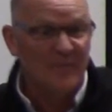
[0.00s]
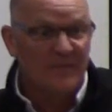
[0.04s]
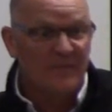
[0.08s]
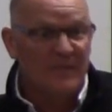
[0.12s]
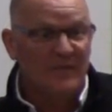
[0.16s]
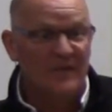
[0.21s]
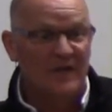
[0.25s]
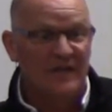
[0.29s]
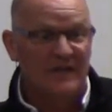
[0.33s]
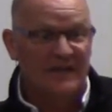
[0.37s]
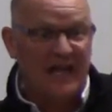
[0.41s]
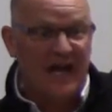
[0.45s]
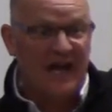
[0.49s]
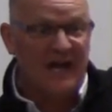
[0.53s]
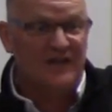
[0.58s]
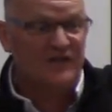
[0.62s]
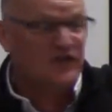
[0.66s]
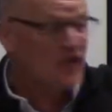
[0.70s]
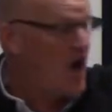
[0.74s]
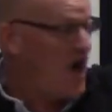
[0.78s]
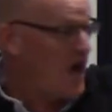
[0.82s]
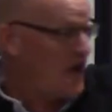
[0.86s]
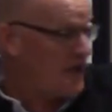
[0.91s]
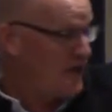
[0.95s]
I'm kind
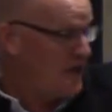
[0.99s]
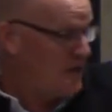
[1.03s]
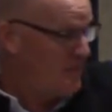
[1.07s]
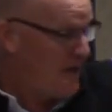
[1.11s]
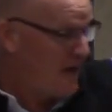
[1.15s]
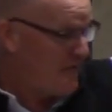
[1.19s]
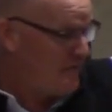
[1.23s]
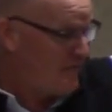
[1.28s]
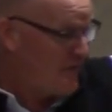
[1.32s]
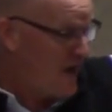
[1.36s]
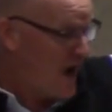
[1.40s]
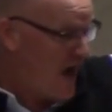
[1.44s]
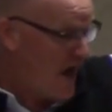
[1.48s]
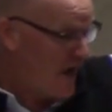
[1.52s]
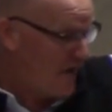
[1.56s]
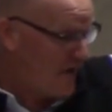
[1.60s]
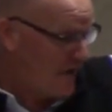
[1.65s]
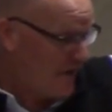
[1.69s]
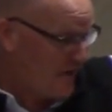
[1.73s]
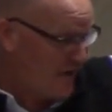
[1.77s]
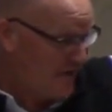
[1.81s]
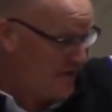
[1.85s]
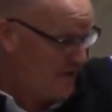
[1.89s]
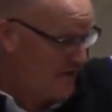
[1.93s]
of talking to my
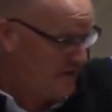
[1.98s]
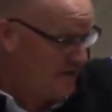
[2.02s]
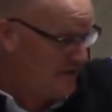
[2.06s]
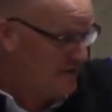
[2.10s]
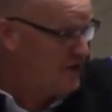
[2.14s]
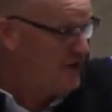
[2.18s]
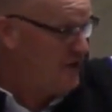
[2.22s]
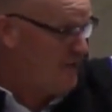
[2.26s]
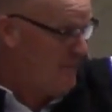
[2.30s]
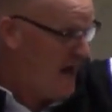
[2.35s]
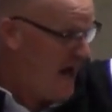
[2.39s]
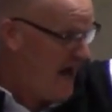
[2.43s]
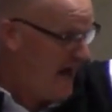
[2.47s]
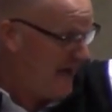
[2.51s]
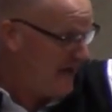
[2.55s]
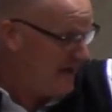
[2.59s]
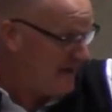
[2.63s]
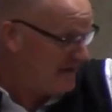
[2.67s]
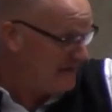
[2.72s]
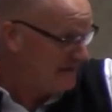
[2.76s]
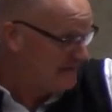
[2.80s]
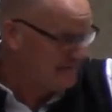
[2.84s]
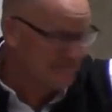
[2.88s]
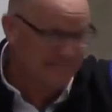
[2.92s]
father. Do you
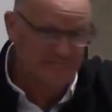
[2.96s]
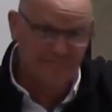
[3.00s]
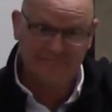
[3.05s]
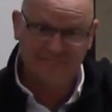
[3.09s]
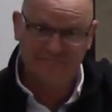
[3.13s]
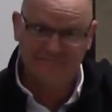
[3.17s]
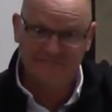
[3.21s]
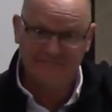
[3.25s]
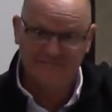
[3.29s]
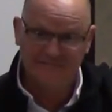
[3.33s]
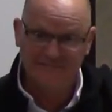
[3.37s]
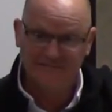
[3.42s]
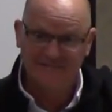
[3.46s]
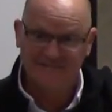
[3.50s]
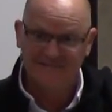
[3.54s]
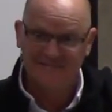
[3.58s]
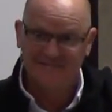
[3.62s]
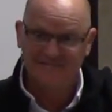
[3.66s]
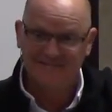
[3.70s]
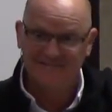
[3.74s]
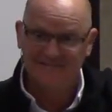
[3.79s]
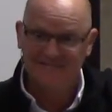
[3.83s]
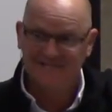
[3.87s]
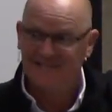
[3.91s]
mind?
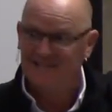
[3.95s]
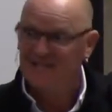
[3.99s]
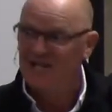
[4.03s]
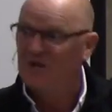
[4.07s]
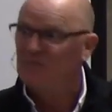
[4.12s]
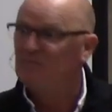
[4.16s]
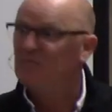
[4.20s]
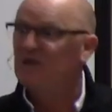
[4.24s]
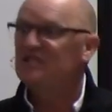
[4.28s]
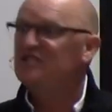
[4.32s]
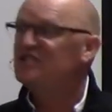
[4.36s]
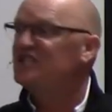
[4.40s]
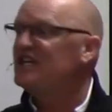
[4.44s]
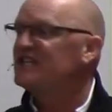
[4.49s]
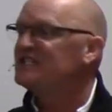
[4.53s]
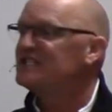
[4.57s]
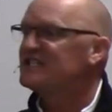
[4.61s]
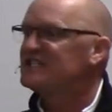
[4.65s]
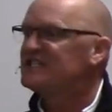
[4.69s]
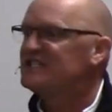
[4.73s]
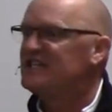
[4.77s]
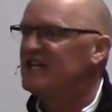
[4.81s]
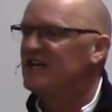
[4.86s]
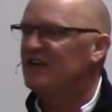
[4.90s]
But
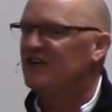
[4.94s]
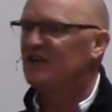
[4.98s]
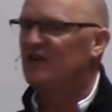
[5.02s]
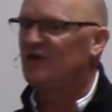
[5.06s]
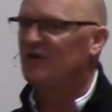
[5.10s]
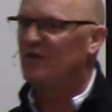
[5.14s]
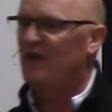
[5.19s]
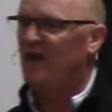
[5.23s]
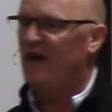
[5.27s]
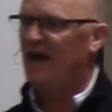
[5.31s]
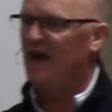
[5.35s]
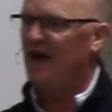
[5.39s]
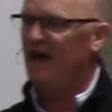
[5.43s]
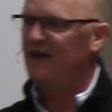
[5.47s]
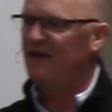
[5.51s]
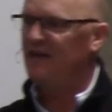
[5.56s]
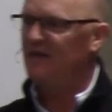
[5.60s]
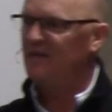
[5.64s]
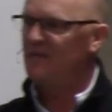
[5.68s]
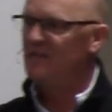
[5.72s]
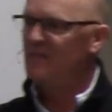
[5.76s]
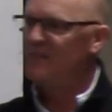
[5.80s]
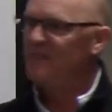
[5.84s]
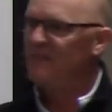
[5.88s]
Jesus didn't do
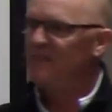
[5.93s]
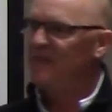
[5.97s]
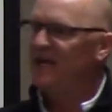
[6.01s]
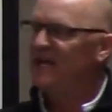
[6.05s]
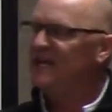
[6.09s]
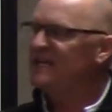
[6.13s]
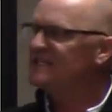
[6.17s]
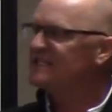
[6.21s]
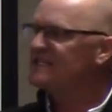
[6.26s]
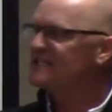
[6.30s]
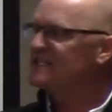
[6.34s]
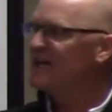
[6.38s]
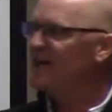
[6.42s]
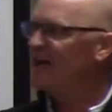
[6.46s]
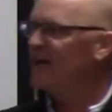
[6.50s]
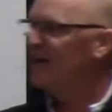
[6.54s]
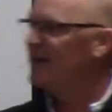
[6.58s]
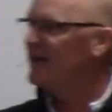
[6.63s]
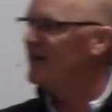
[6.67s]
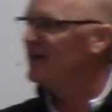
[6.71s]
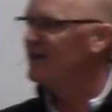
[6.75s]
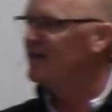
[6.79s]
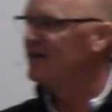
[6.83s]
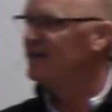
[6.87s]
that. He
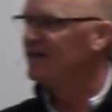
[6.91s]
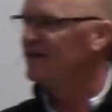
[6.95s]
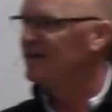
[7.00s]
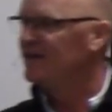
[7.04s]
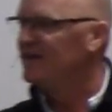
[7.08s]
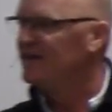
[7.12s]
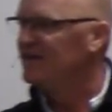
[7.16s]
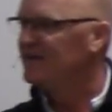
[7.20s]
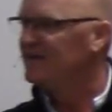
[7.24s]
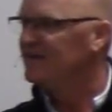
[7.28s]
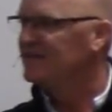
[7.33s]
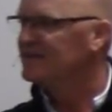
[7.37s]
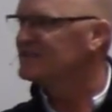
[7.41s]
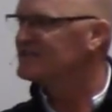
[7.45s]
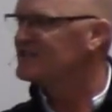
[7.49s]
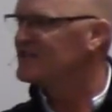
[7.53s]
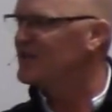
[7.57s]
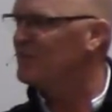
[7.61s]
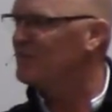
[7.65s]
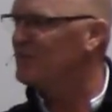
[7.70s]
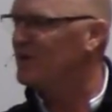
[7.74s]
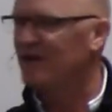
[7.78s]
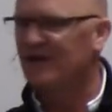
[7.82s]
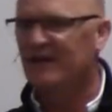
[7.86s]
said
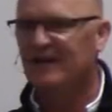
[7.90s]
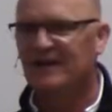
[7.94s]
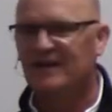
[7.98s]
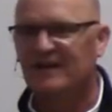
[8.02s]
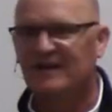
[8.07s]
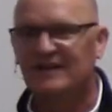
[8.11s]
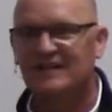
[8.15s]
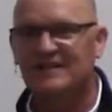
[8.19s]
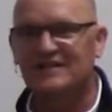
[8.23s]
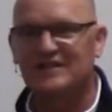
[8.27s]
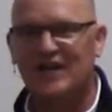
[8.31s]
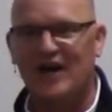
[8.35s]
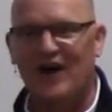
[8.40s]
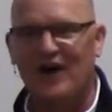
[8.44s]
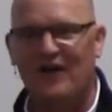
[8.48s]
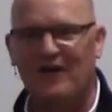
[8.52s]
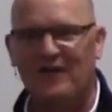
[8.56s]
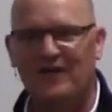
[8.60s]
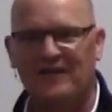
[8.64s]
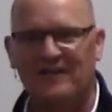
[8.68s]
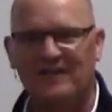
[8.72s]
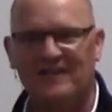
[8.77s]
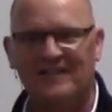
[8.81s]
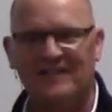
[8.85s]
simply, Let's
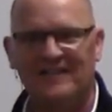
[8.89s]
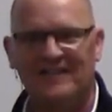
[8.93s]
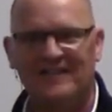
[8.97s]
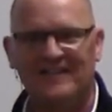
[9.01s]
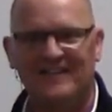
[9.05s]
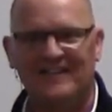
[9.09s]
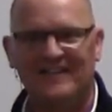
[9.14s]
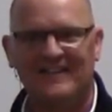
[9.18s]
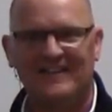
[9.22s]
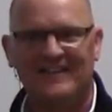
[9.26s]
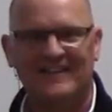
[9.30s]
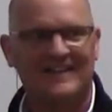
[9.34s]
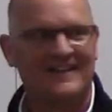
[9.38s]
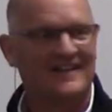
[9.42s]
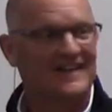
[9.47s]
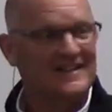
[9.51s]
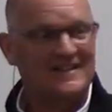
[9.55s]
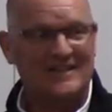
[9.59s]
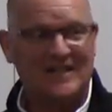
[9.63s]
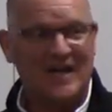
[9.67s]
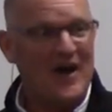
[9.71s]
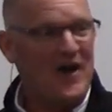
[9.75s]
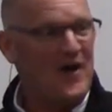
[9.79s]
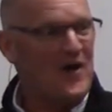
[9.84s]
go.
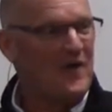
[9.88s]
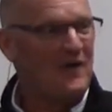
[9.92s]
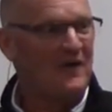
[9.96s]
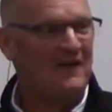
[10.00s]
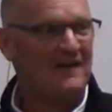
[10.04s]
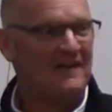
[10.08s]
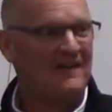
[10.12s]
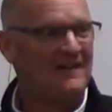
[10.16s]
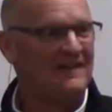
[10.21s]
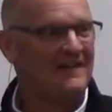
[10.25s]
Let's go.